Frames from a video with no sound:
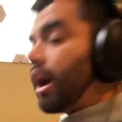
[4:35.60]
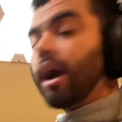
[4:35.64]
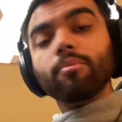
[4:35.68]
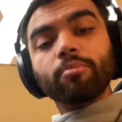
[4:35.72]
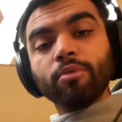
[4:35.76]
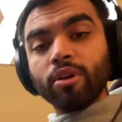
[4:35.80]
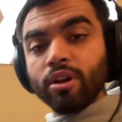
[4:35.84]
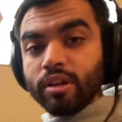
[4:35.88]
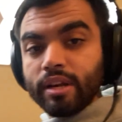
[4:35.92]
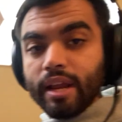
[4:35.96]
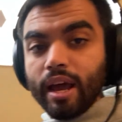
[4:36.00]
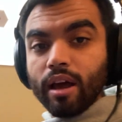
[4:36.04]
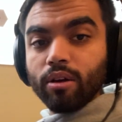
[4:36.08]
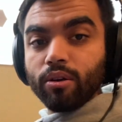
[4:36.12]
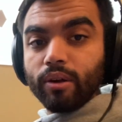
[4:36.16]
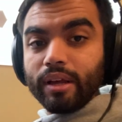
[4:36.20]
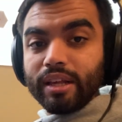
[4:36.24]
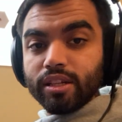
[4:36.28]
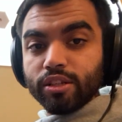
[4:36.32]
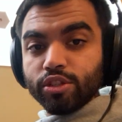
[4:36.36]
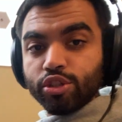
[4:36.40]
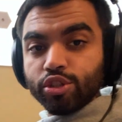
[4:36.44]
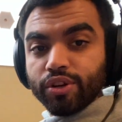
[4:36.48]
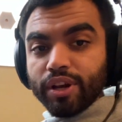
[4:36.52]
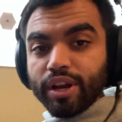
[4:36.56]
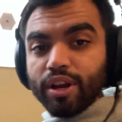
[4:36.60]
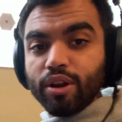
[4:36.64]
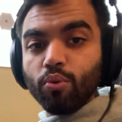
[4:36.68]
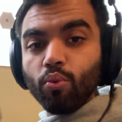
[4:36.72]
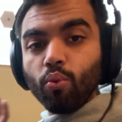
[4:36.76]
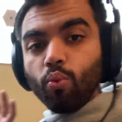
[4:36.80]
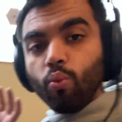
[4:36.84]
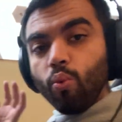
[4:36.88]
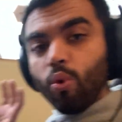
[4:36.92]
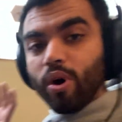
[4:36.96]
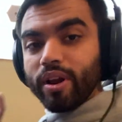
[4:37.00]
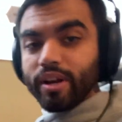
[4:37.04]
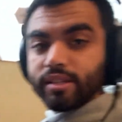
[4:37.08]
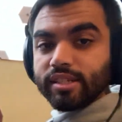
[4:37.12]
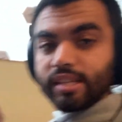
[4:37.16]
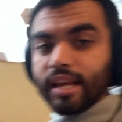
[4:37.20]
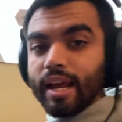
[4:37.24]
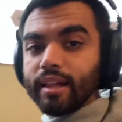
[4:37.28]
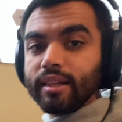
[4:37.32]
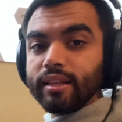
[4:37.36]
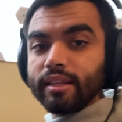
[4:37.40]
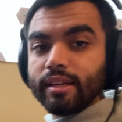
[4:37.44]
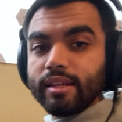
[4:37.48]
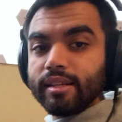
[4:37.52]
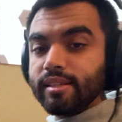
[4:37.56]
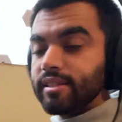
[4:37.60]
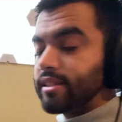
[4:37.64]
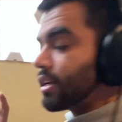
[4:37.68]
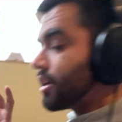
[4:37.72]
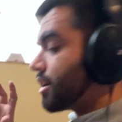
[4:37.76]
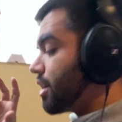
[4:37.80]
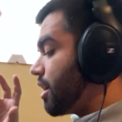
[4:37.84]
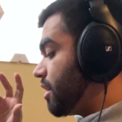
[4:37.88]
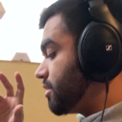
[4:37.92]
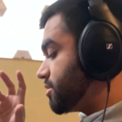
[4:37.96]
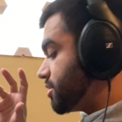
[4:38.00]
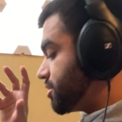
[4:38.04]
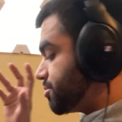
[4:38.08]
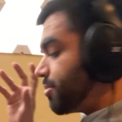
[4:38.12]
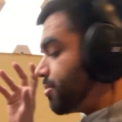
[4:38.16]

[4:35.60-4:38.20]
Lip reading: I'm gonna now illustrate what exactly it is that causes